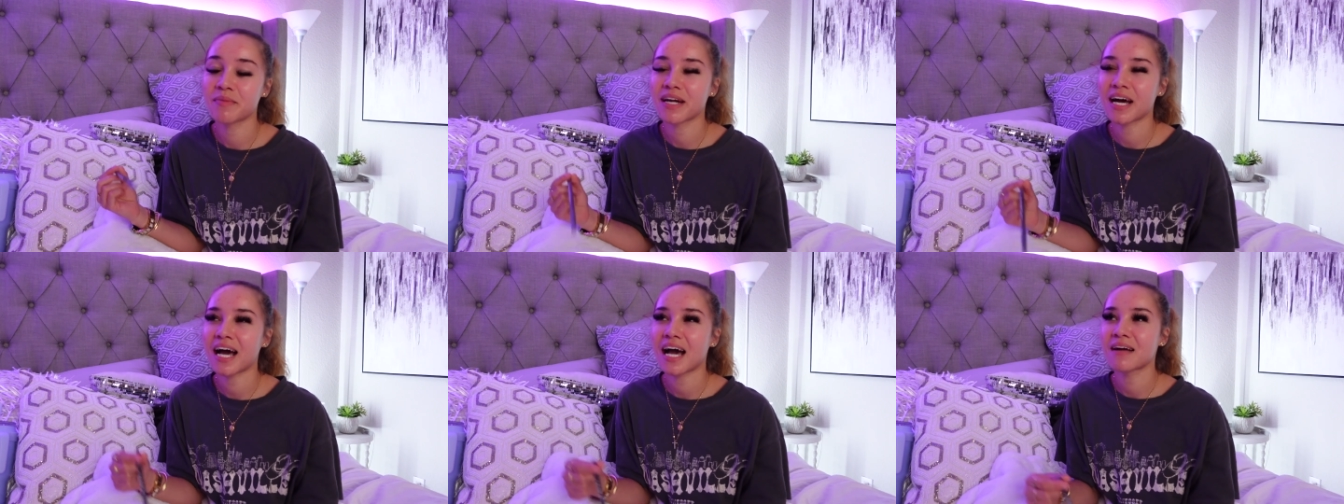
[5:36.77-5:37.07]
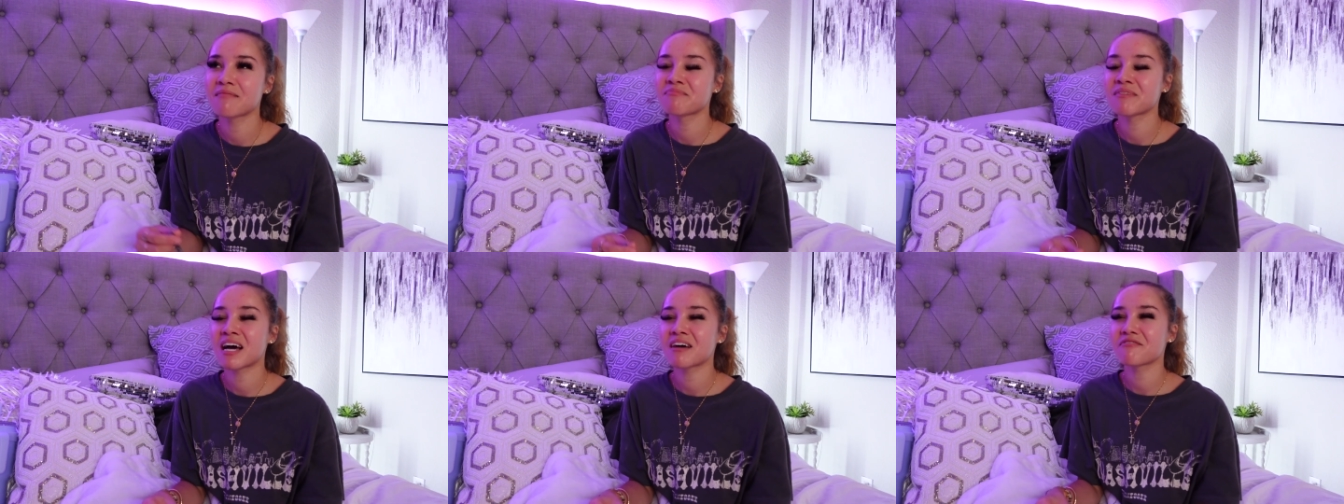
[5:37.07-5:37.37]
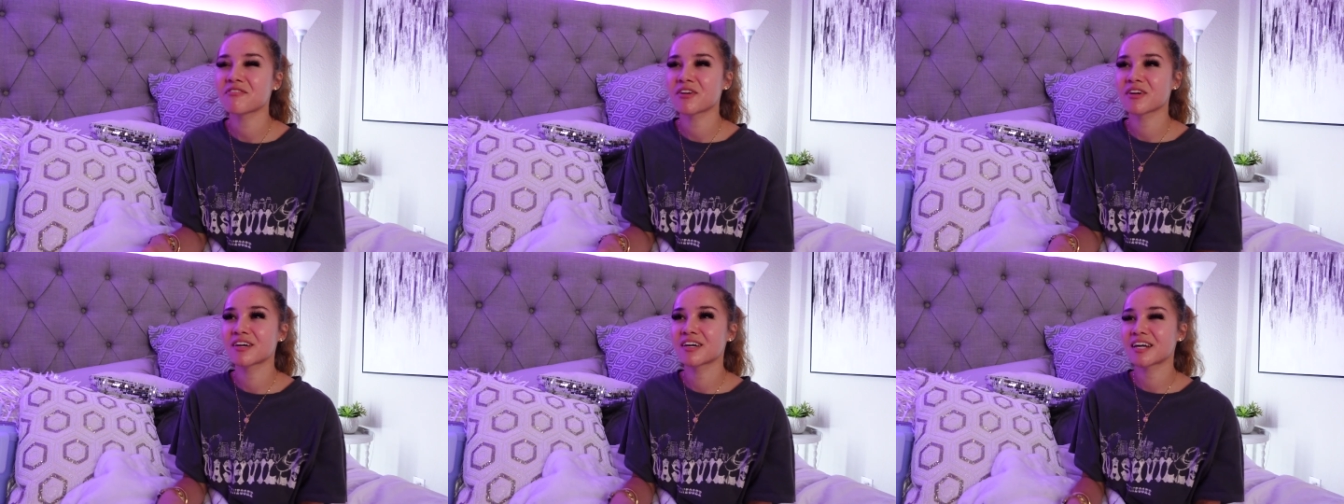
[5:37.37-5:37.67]
But I'm
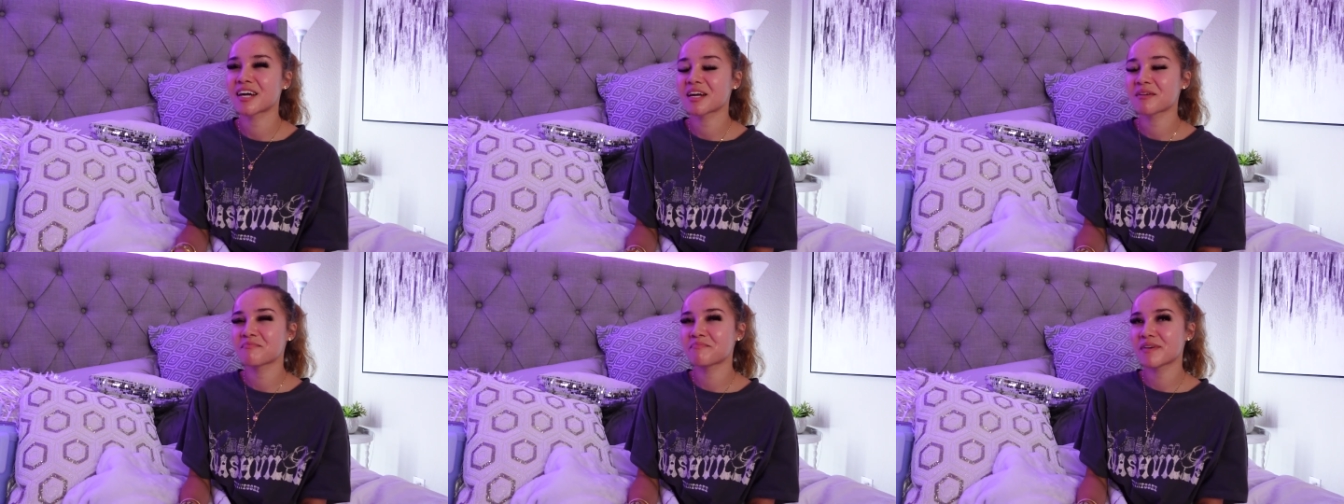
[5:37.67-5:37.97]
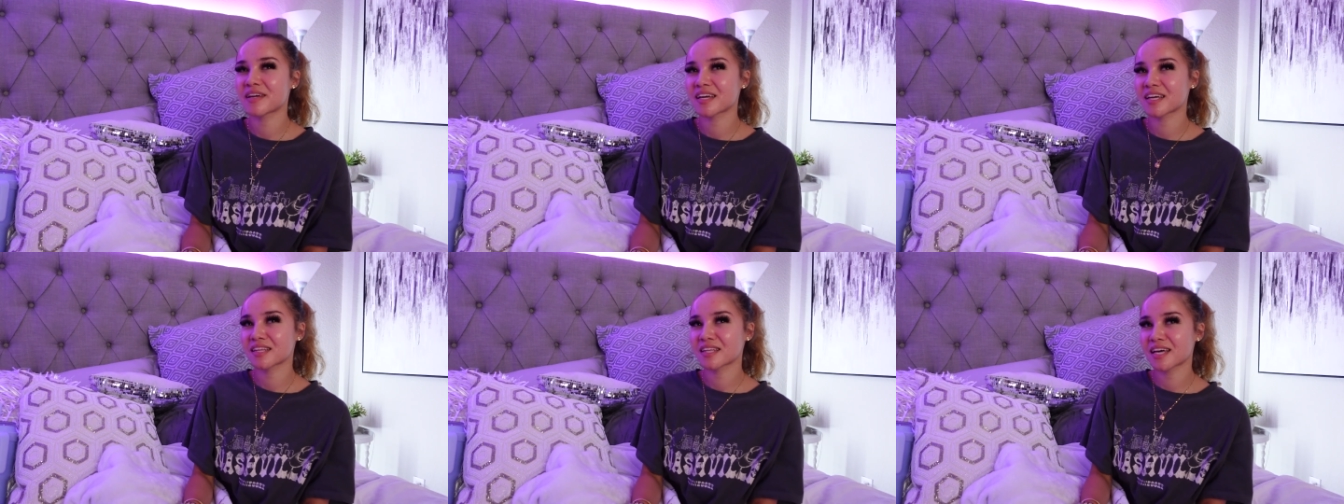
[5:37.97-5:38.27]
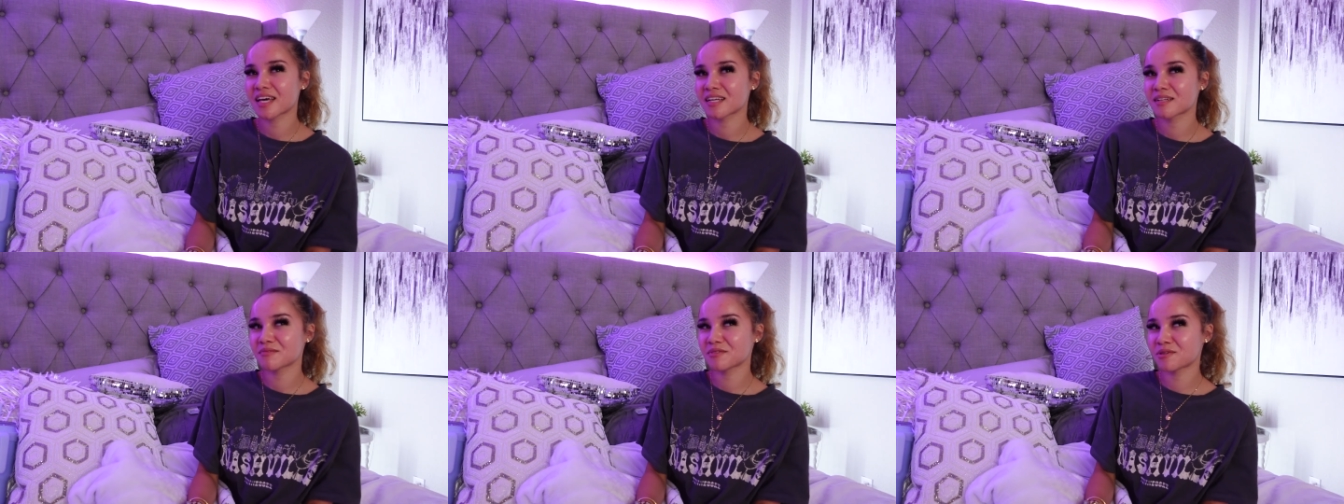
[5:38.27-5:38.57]
not very good at admitting
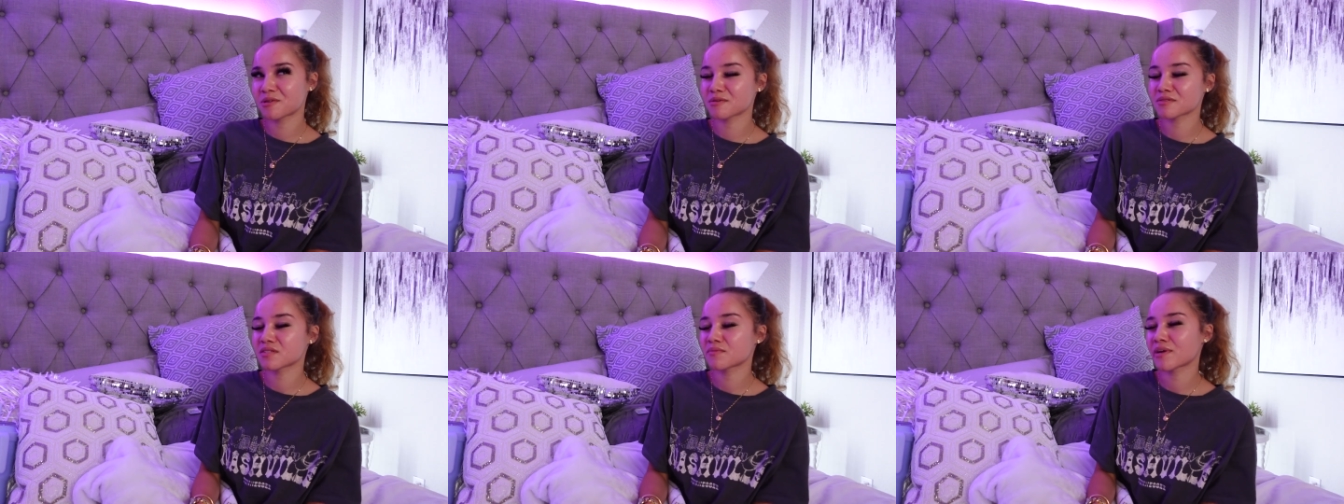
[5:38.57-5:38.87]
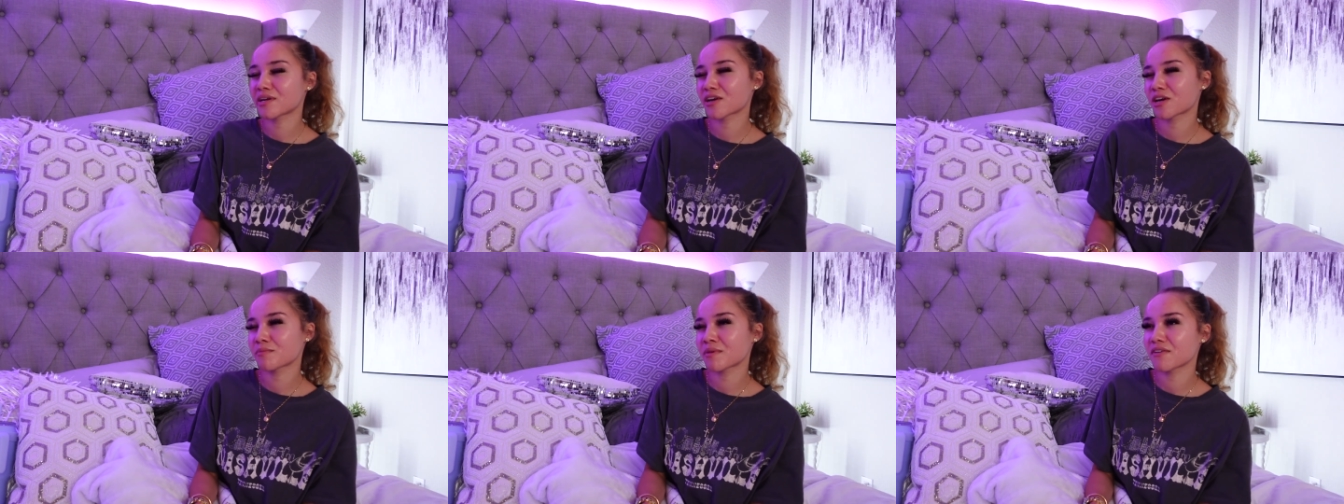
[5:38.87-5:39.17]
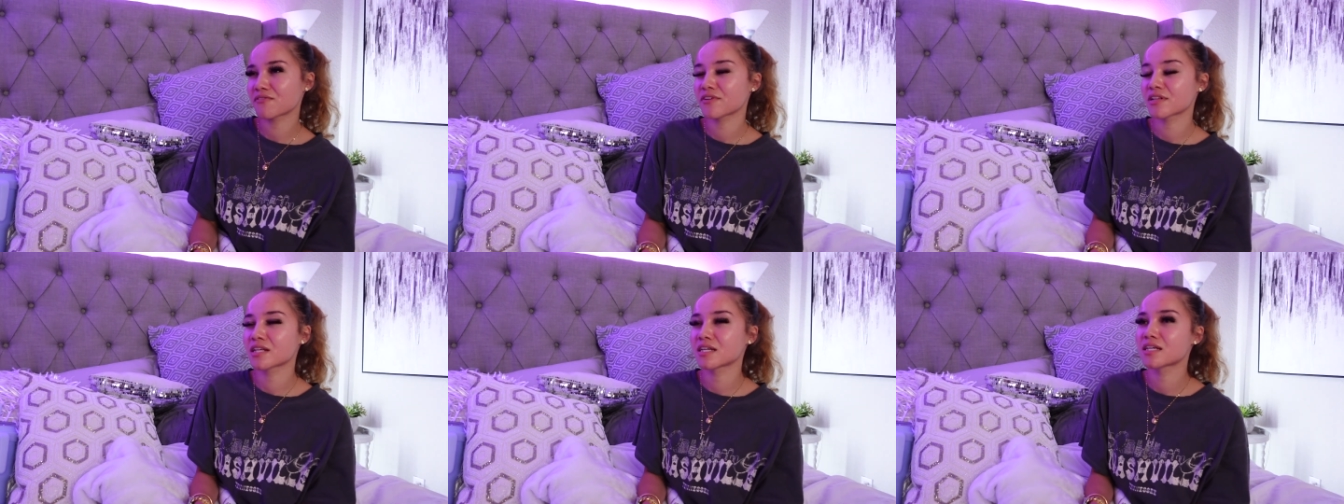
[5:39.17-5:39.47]
that, you know, somebody hurt
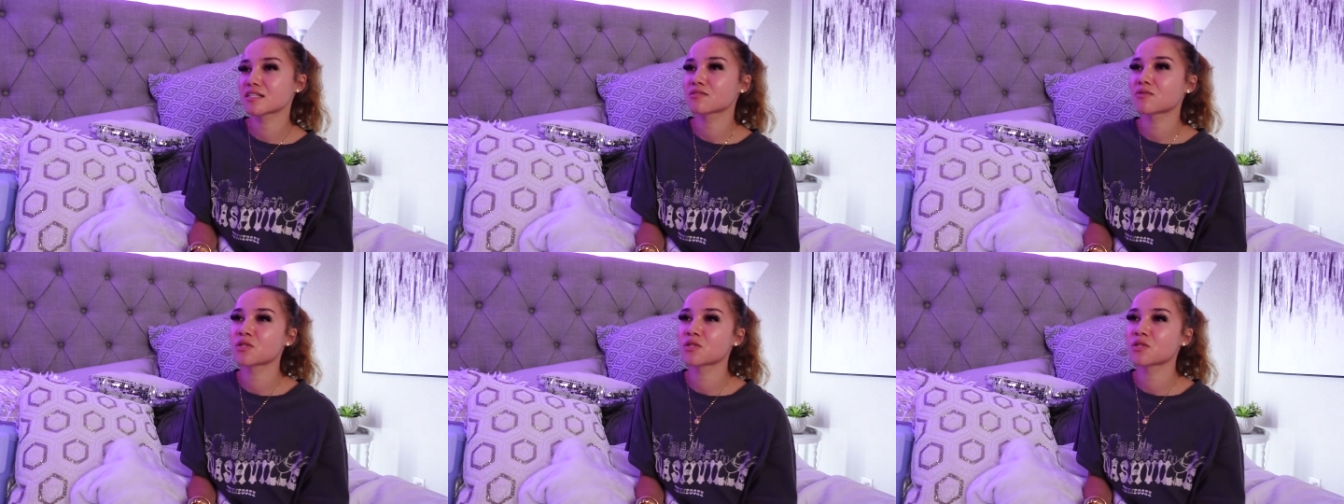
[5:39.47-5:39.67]
my feelings,